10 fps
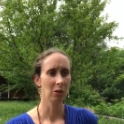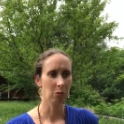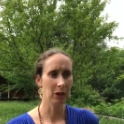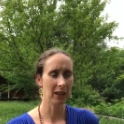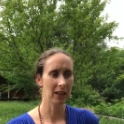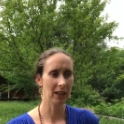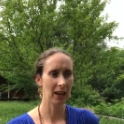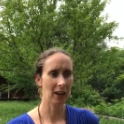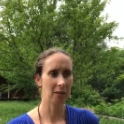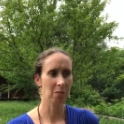we
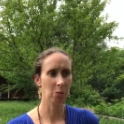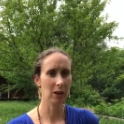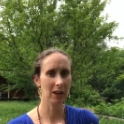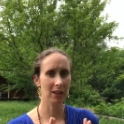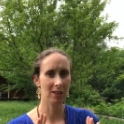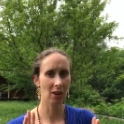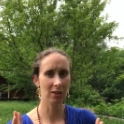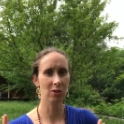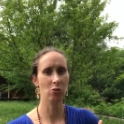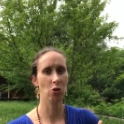um, we
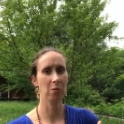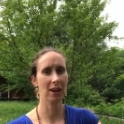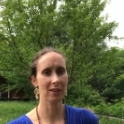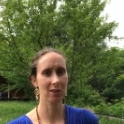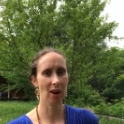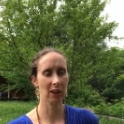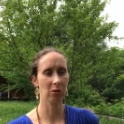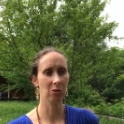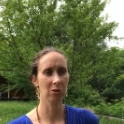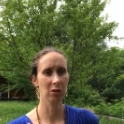start to drop that
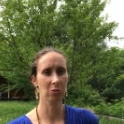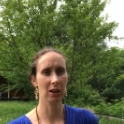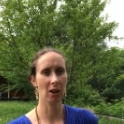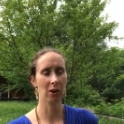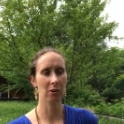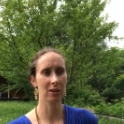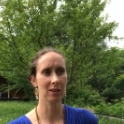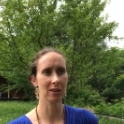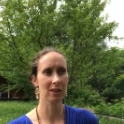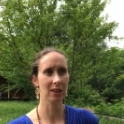cycle that we go
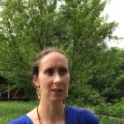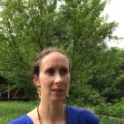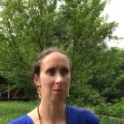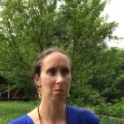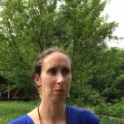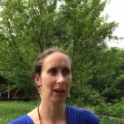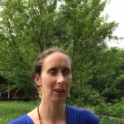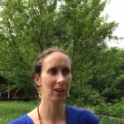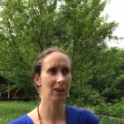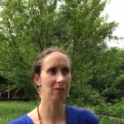into this
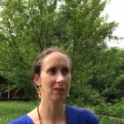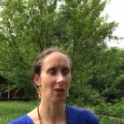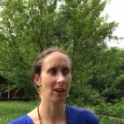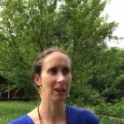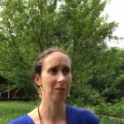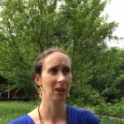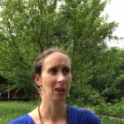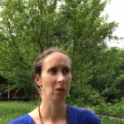period of time